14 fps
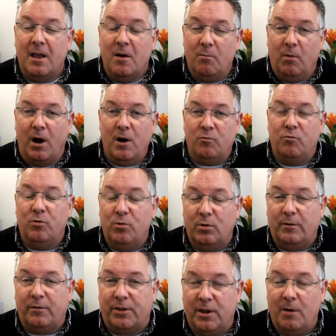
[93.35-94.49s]
My rule
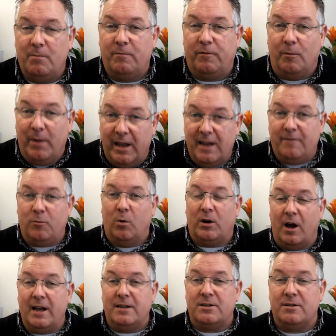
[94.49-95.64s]
of thumb for me, for what
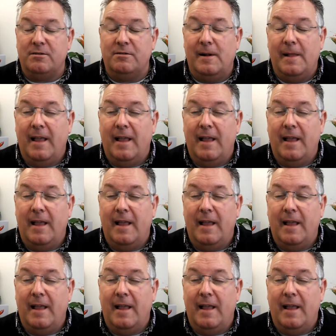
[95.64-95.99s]
I do,